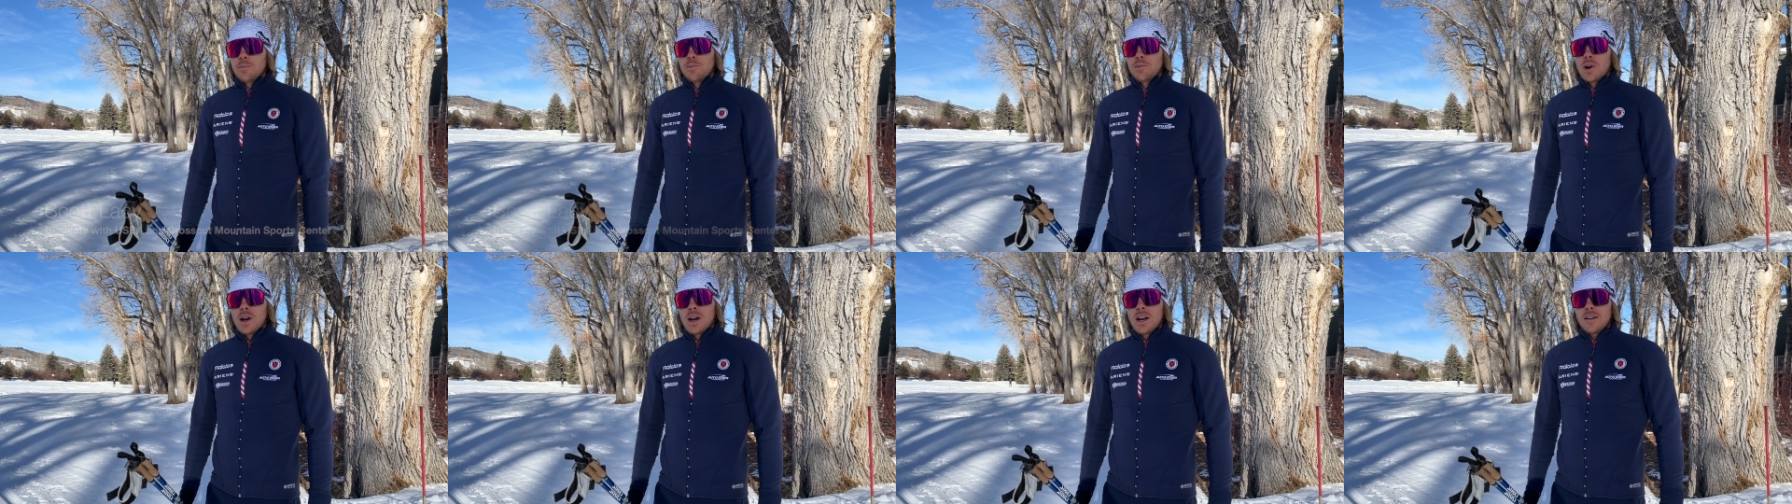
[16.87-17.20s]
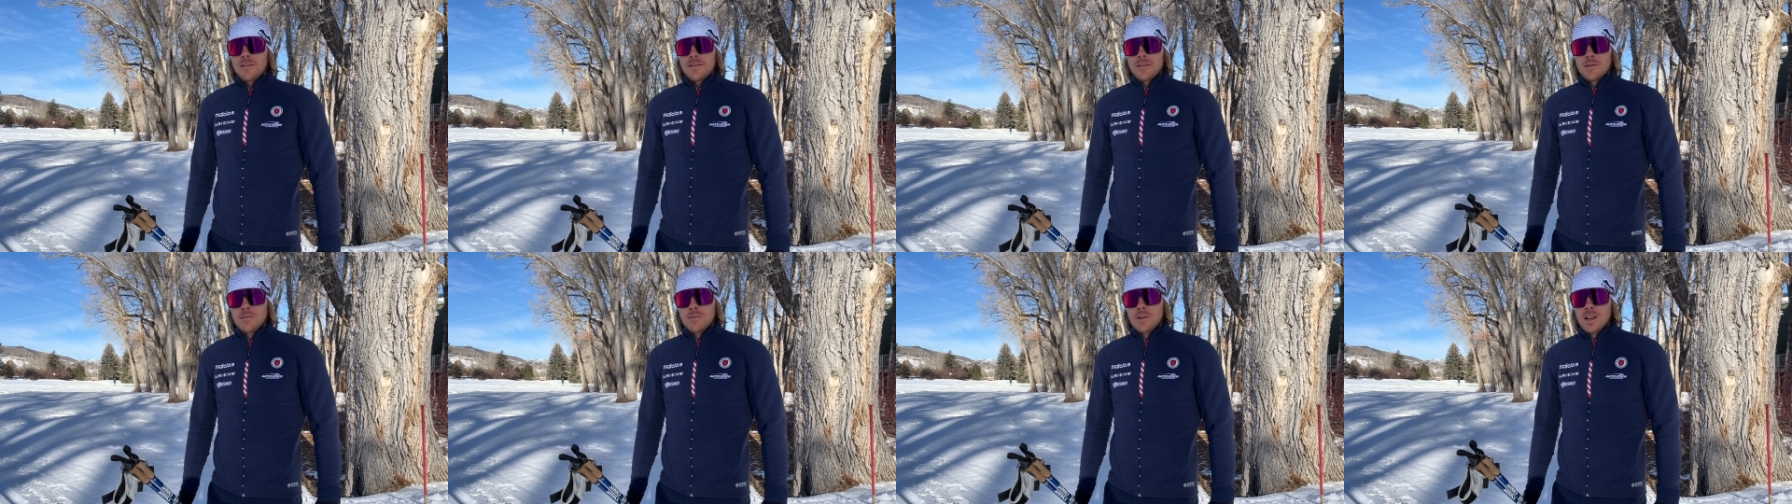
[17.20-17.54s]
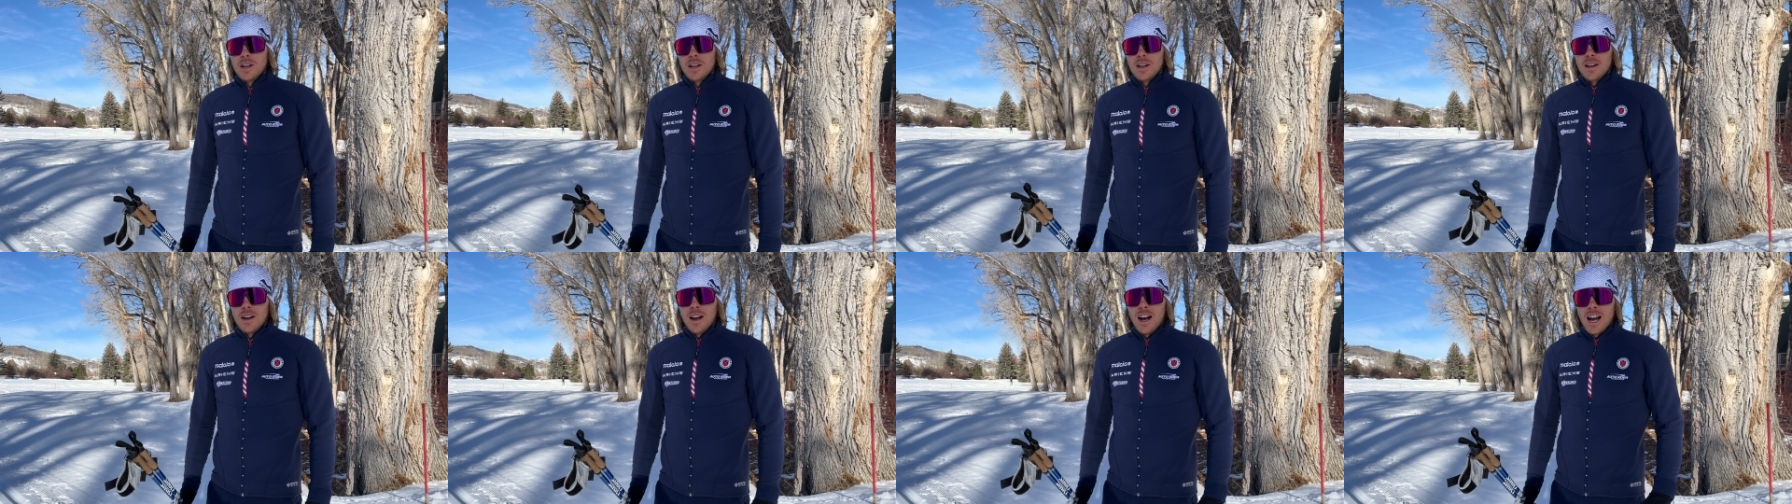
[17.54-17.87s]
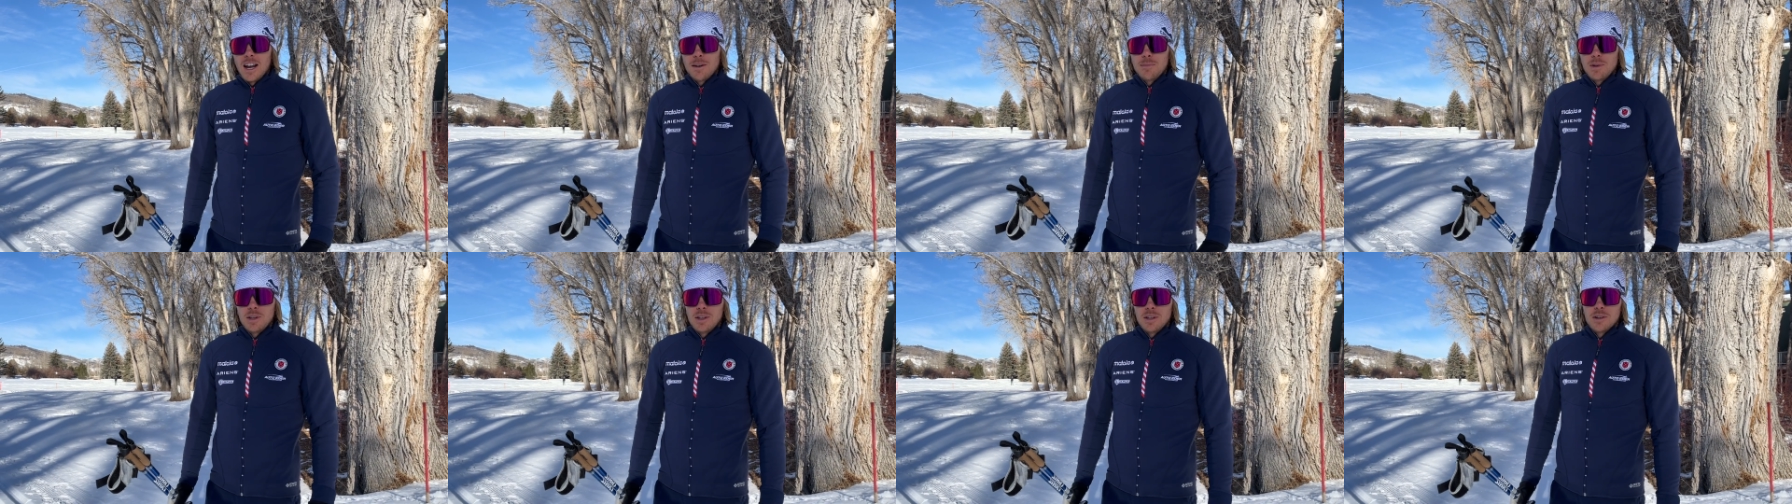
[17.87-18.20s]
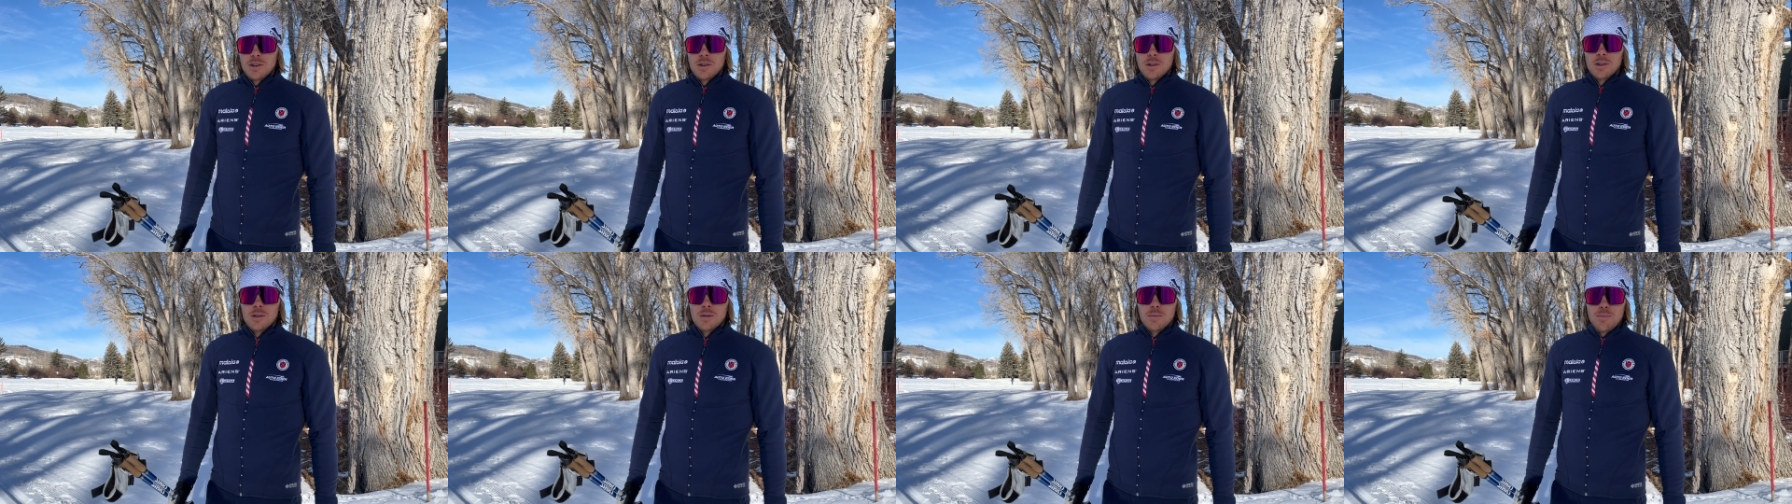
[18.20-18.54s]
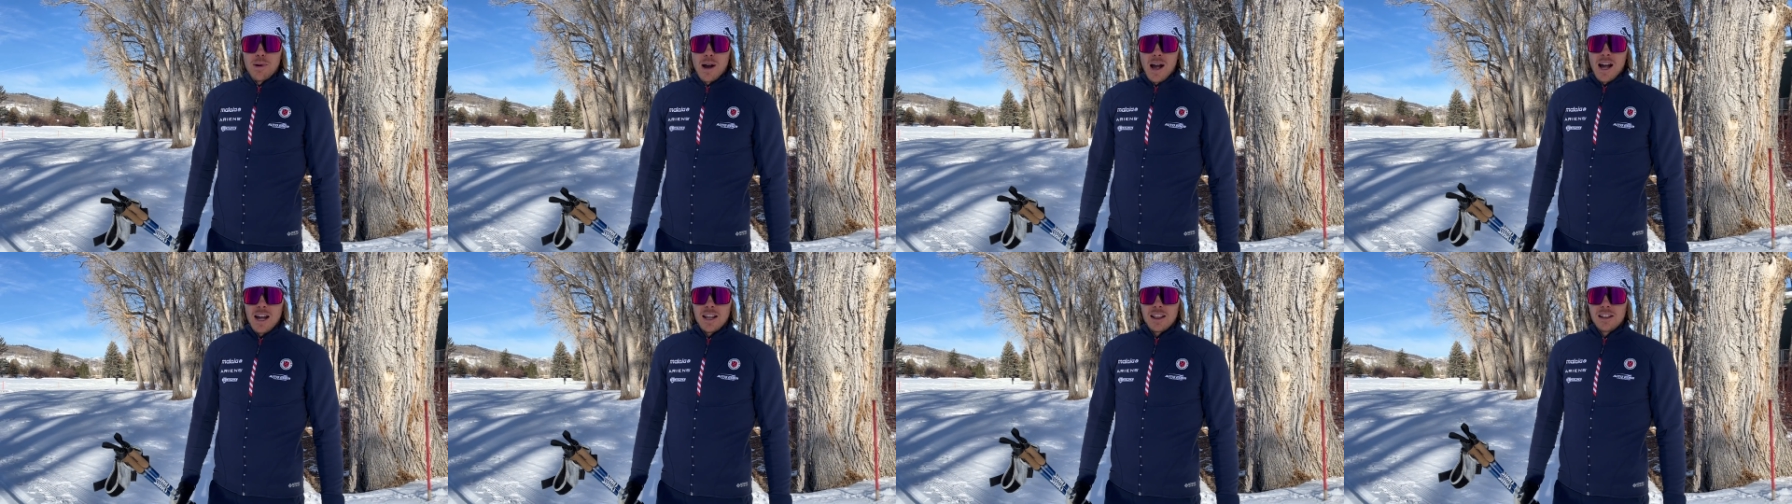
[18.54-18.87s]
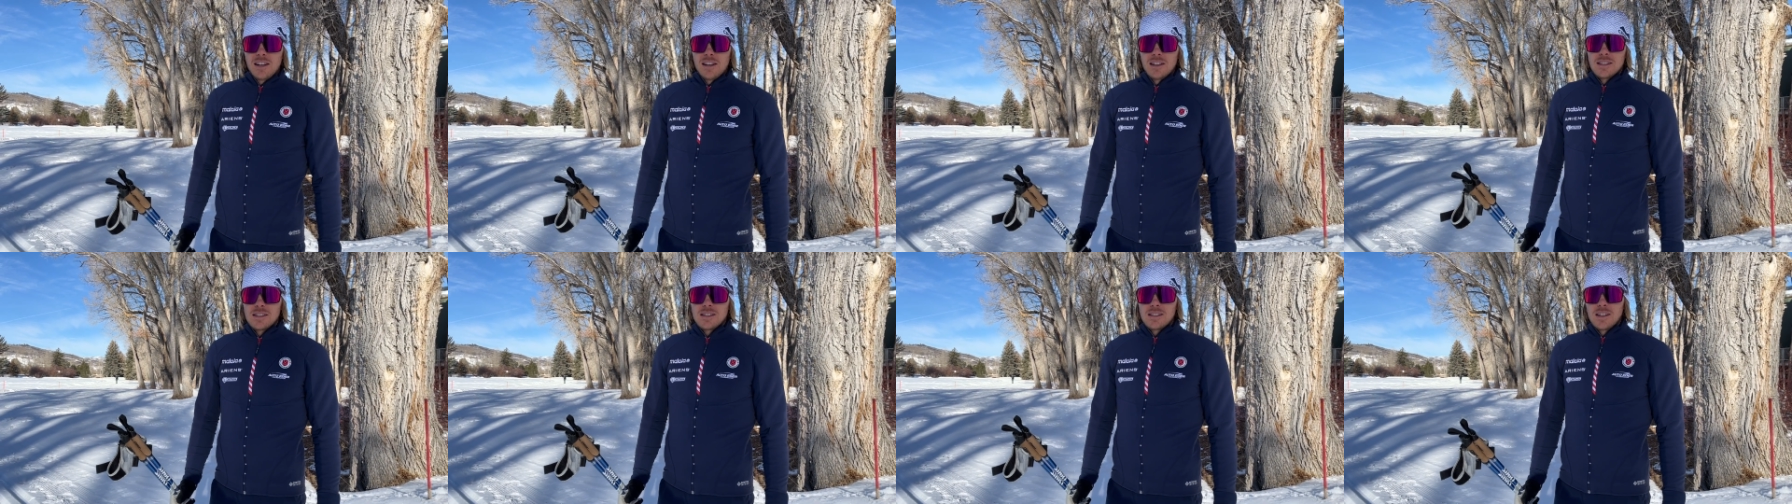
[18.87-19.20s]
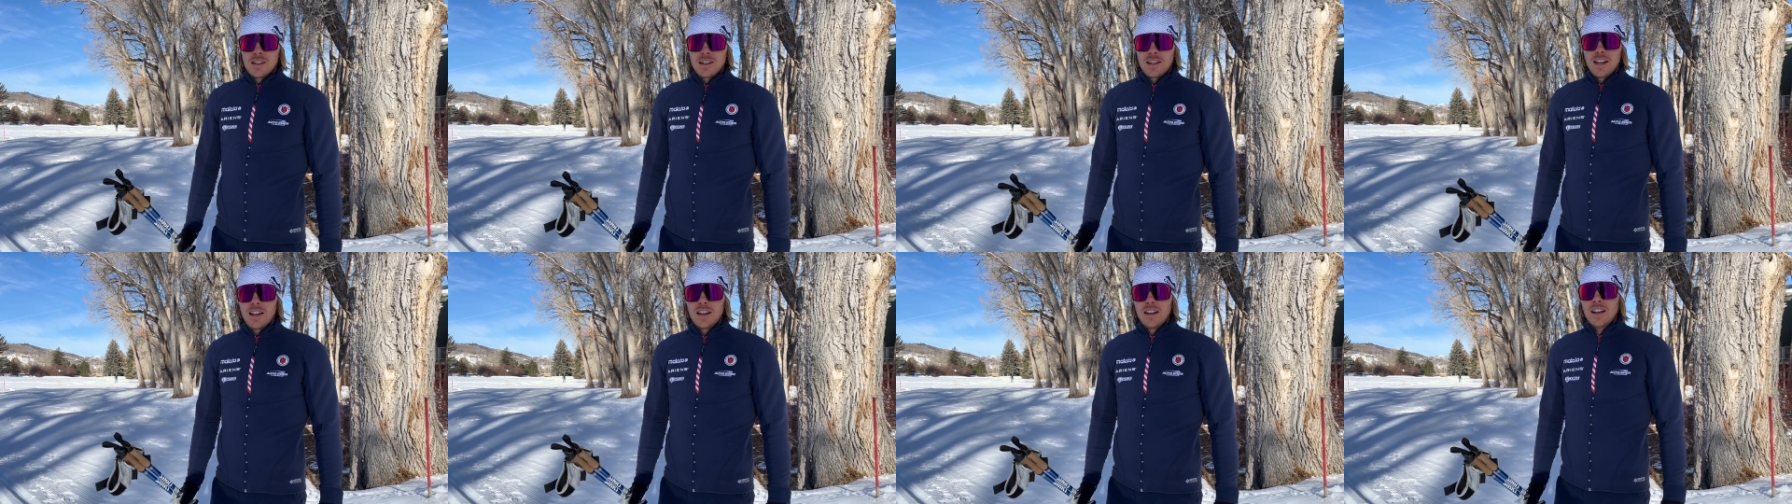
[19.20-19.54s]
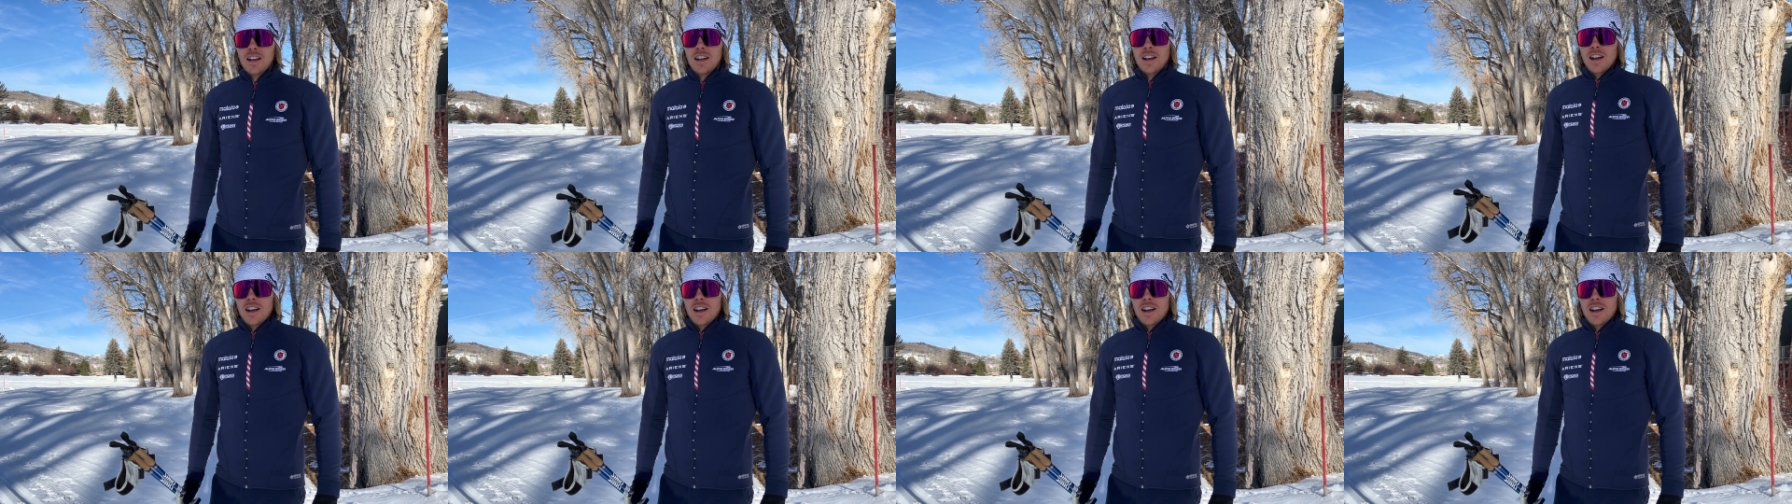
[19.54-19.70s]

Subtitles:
break from the IBU biathlon circuit